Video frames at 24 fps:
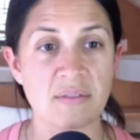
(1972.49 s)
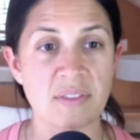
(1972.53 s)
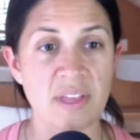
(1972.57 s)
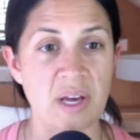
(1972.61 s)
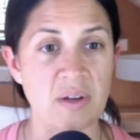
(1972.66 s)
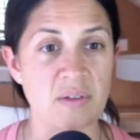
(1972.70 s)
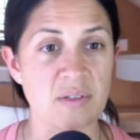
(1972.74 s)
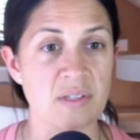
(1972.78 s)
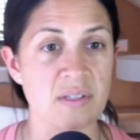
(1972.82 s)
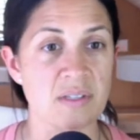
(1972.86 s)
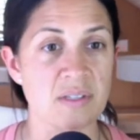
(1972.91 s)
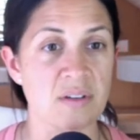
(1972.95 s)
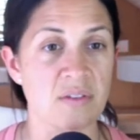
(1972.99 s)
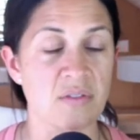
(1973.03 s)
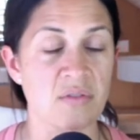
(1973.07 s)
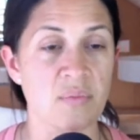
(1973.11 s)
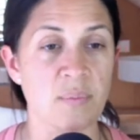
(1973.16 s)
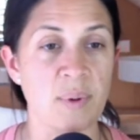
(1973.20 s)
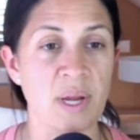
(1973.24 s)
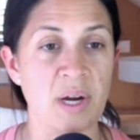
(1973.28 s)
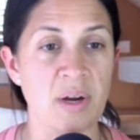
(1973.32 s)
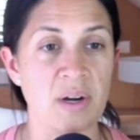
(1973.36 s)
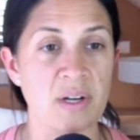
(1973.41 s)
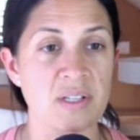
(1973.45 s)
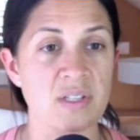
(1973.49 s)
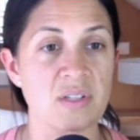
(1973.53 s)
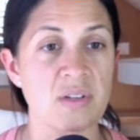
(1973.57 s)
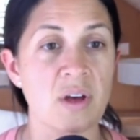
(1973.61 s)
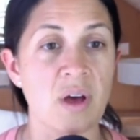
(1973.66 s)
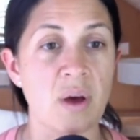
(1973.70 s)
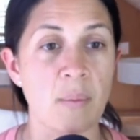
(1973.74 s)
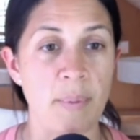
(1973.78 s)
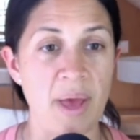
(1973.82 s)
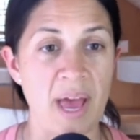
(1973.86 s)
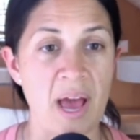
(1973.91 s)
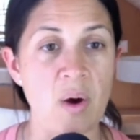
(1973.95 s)
of thousands of parents
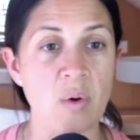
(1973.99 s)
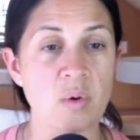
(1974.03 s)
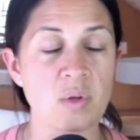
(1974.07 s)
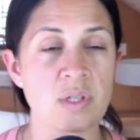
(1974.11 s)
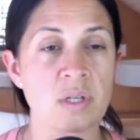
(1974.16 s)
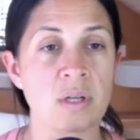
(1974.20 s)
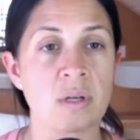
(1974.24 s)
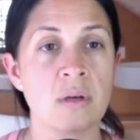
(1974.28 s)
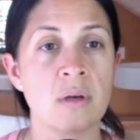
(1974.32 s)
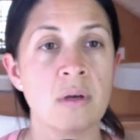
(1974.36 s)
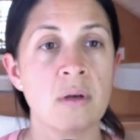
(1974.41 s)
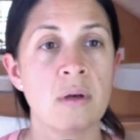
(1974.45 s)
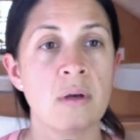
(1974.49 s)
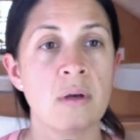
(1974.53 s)
about.